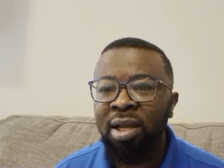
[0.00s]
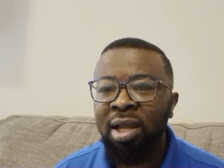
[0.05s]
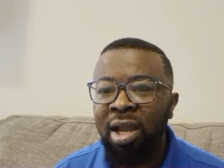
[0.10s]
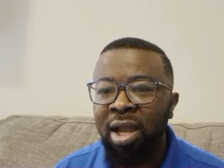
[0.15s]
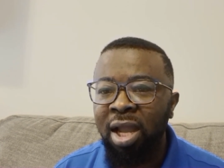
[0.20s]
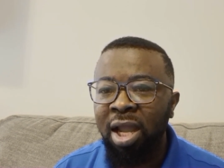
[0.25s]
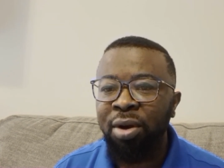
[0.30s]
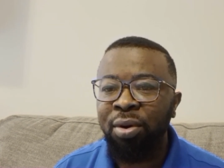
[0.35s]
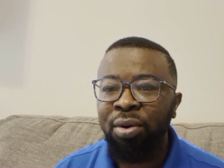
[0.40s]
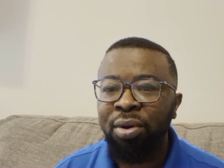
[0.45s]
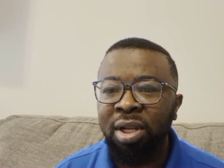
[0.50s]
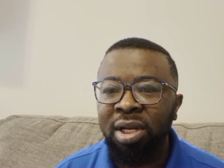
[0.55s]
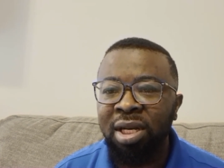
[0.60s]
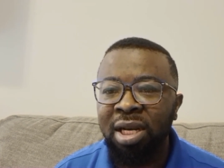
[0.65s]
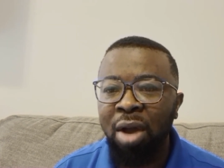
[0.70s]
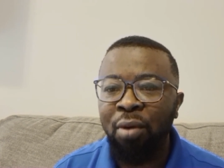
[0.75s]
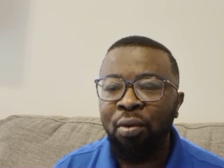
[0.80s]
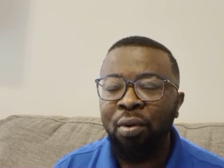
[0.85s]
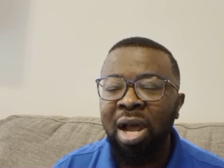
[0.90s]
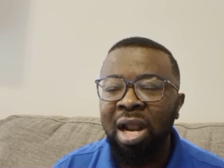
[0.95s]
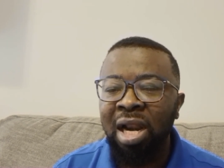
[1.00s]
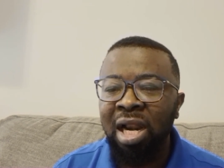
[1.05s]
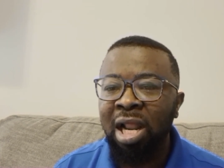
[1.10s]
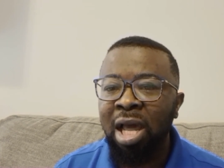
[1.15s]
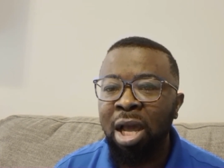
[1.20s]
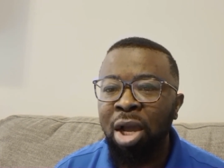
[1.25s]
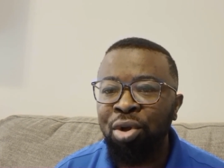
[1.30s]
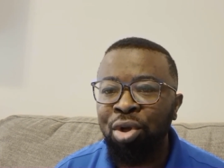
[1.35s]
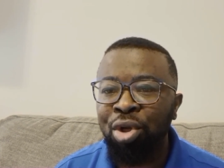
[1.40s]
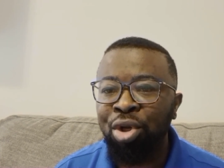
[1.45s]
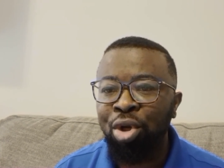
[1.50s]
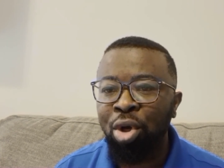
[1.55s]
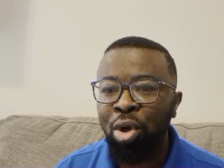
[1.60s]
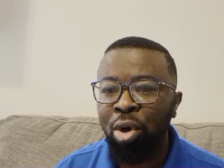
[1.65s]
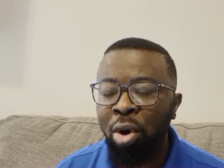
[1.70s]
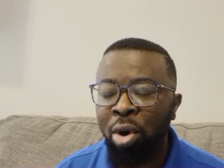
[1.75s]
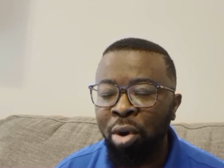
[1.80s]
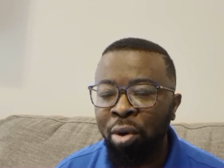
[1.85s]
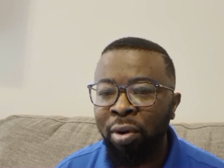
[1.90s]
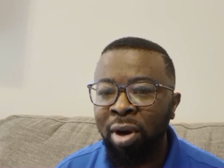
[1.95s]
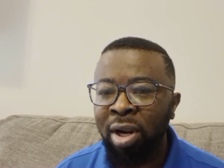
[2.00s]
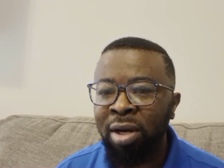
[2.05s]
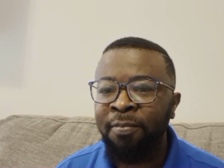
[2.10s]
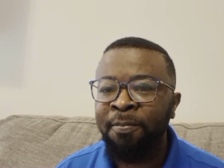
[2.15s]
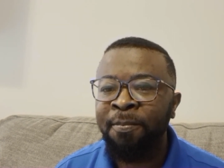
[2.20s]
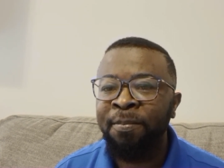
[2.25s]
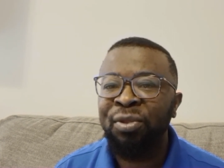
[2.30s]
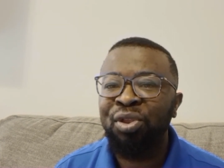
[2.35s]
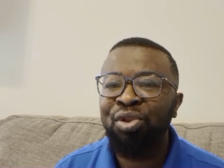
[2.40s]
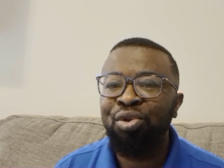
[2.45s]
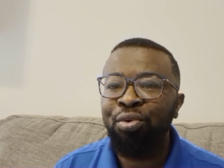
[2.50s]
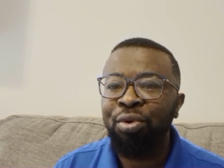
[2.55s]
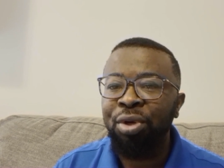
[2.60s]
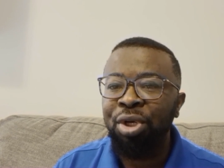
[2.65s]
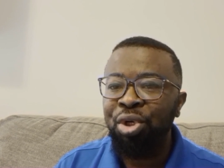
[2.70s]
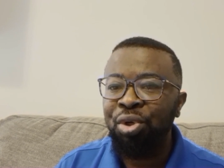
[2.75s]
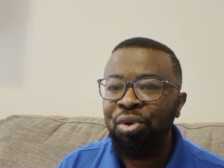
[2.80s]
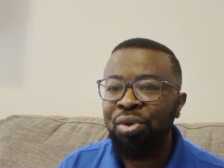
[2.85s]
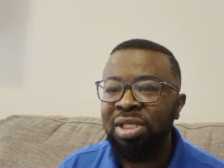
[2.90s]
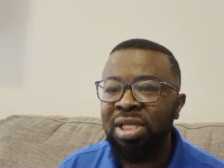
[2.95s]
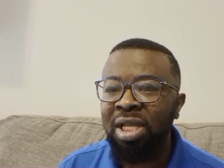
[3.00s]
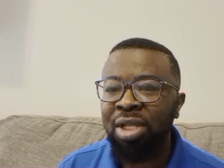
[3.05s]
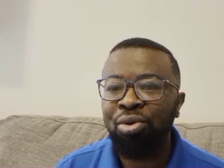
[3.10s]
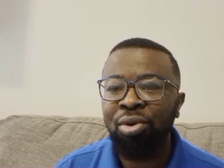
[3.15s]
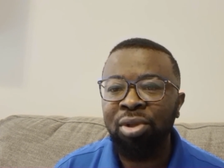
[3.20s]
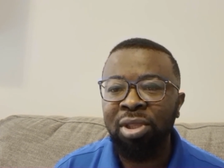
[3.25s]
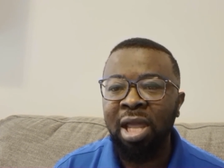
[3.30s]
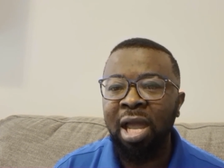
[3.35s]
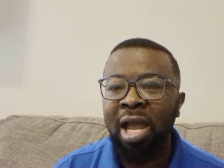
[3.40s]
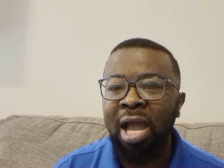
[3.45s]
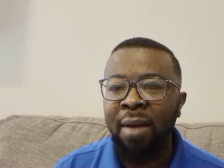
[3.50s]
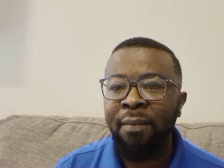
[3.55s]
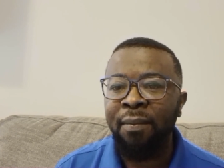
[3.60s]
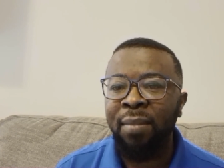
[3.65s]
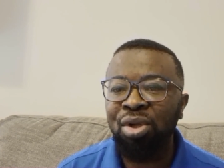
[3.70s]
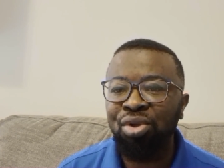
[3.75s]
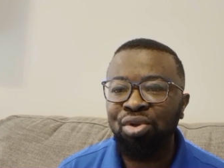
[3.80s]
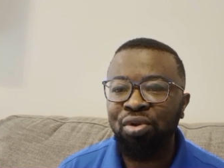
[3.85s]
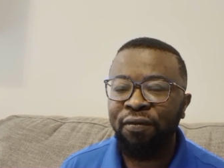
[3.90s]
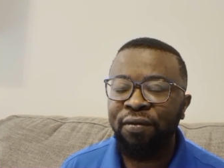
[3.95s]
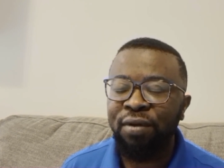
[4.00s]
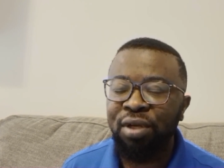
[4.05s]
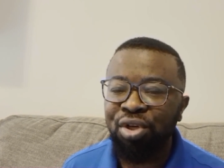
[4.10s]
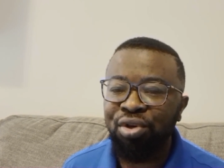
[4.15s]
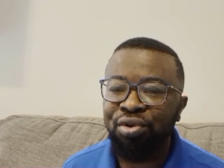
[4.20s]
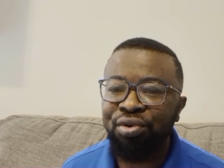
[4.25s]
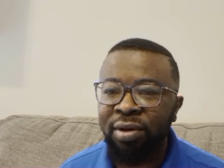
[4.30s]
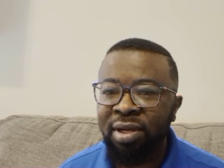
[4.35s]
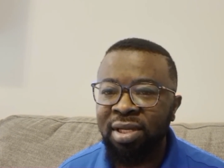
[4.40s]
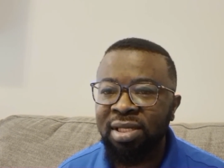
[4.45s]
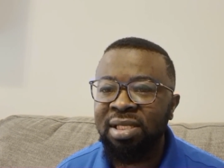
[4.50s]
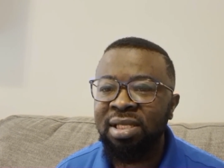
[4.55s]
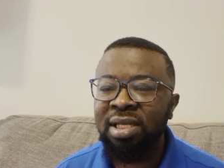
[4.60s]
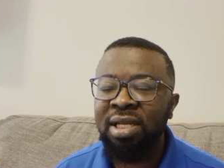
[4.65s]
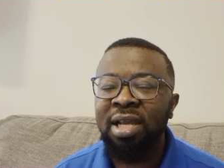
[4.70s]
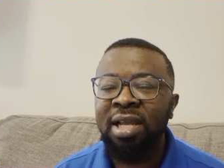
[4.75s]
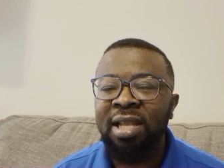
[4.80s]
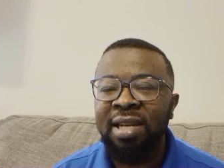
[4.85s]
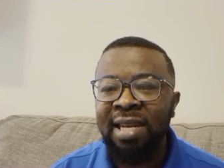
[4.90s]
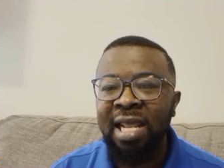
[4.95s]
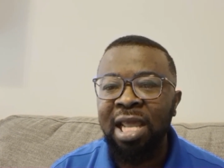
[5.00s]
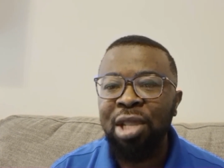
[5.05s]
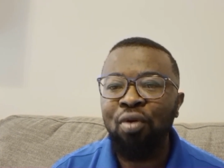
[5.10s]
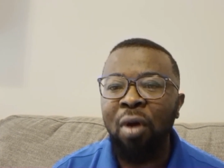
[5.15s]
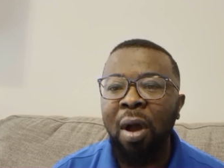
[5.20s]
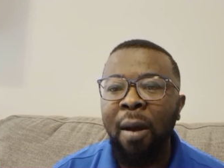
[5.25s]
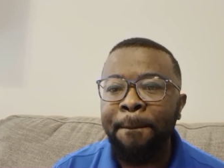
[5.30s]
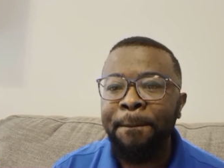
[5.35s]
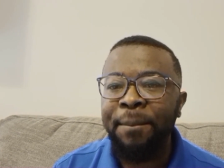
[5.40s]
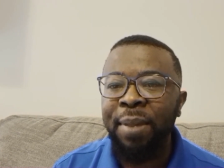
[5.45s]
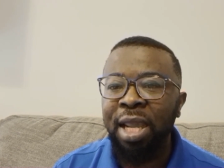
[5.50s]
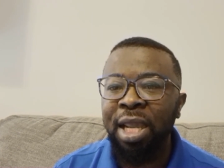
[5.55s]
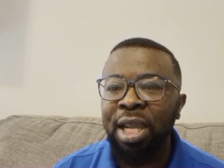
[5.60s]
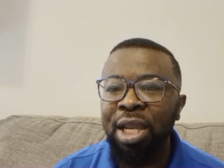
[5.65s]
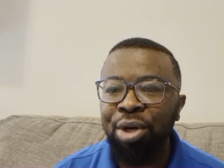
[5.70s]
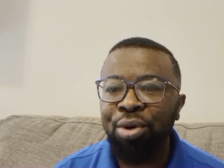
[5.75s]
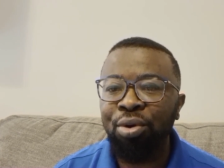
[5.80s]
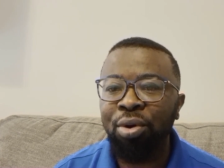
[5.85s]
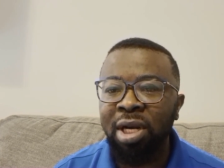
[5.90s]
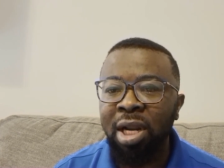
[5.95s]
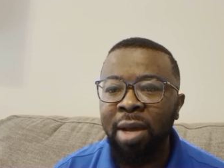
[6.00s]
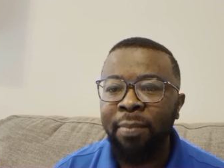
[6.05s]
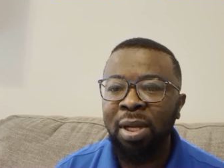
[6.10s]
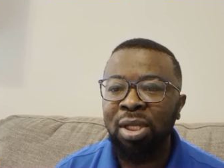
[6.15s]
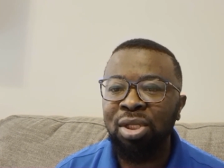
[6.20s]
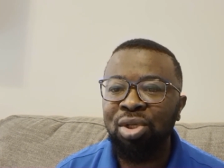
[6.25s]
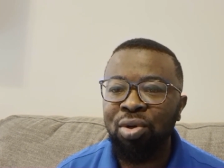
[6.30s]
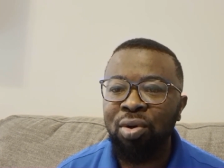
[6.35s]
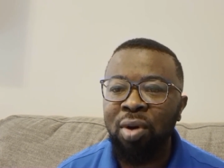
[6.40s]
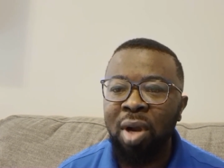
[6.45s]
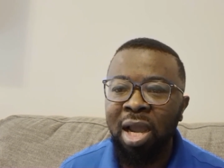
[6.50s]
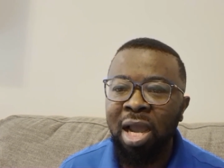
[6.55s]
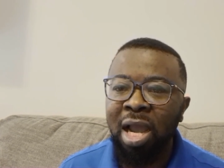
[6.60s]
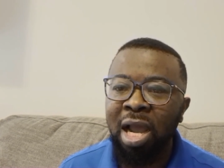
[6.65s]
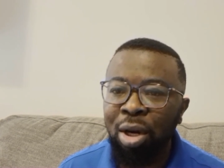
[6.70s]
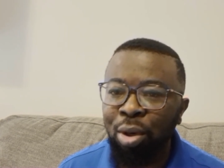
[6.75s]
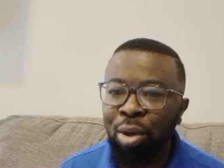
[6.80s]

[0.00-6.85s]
and that will allow you in the long run to reduce the total amount of interest that you are paying on that particular car